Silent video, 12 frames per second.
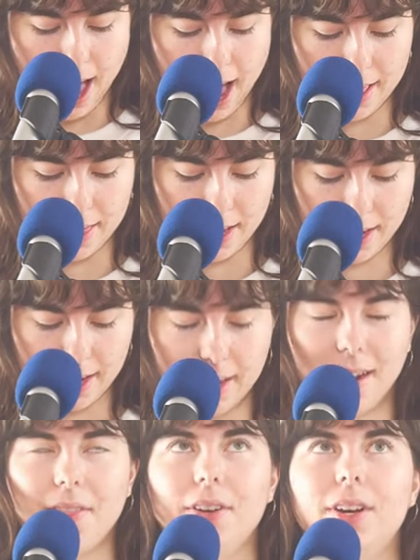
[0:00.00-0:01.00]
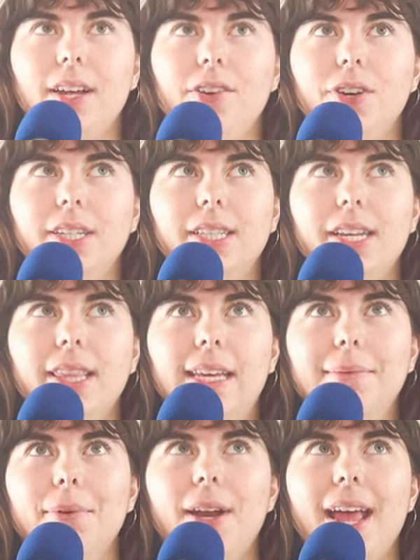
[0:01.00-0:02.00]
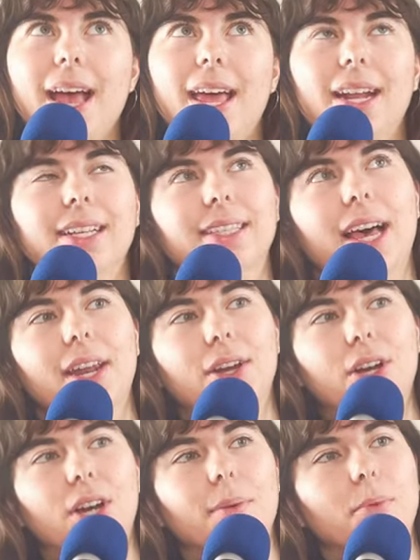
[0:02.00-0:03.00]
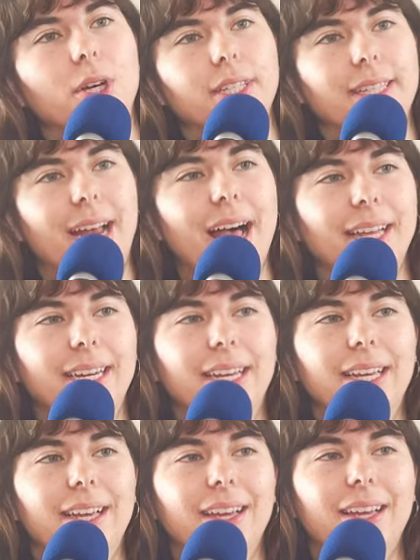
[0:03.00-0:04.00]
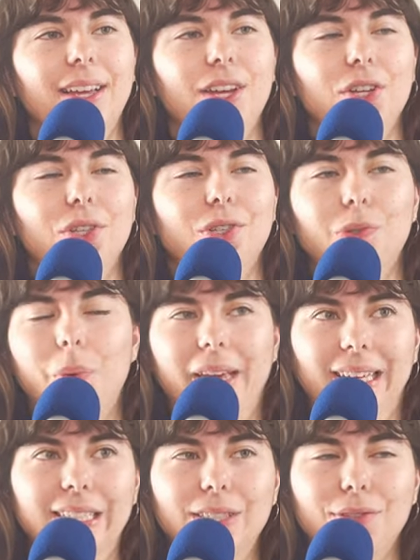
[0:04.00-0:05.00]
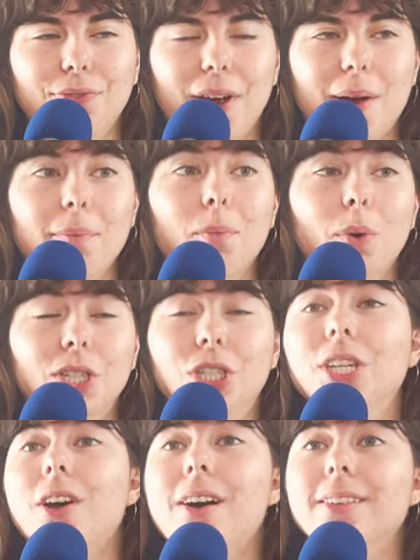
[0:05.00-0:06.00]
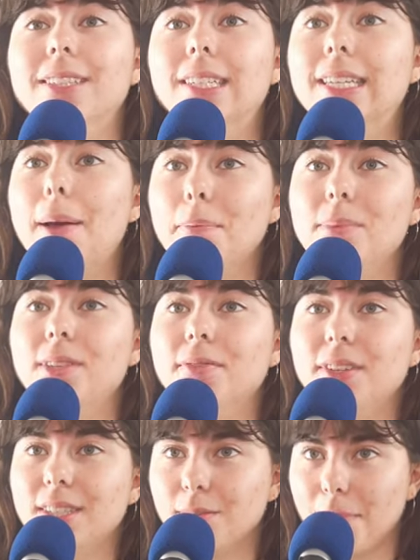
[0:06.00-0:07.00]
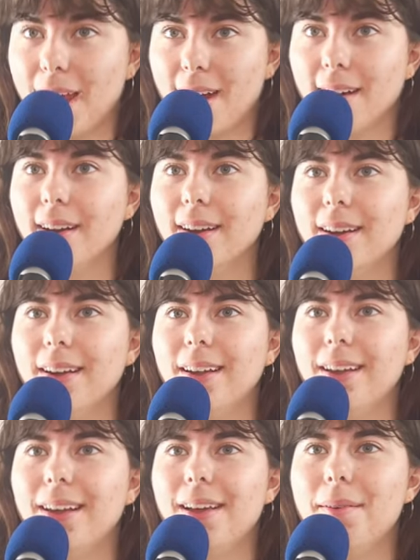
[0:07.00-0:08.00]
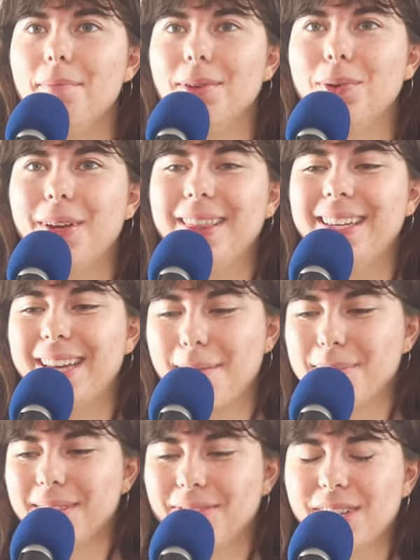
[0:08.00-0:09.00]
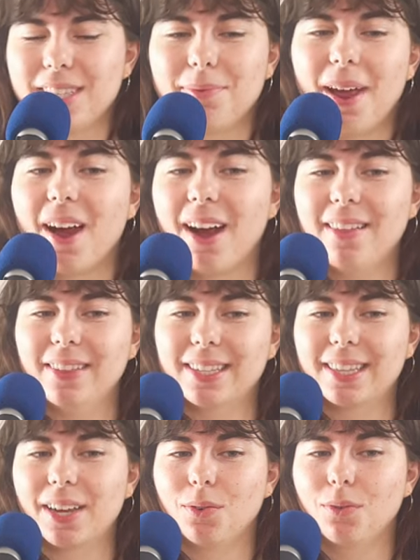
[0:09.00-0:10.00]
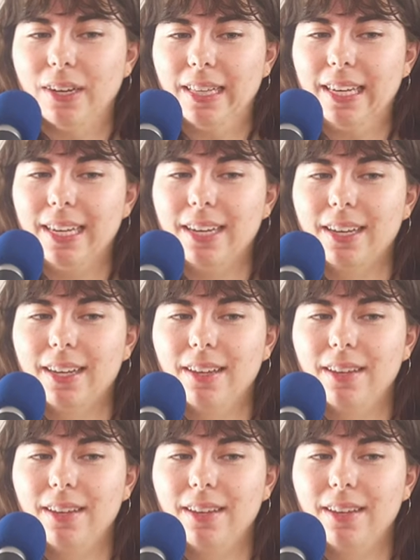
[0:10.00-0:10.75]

I think another interesting thing about Anne is that her personality swings from what she calls the depths of despair, between the depths of despair and this really